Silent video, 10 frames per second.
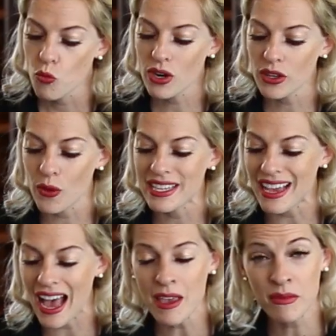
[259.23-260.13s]
One of the
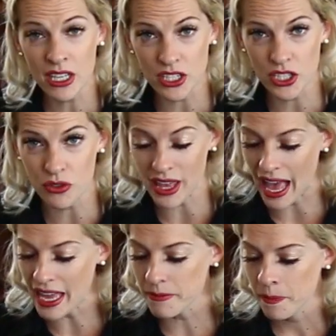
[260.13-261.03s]
ways I'm going to do
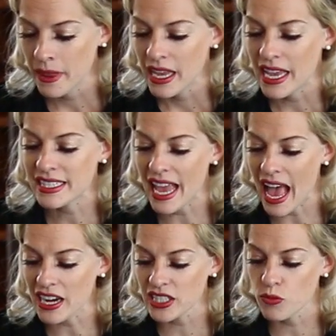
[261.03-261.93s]
that is to
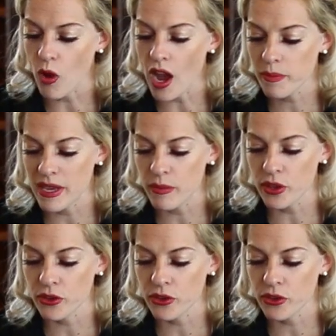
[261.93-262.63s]
actually walk people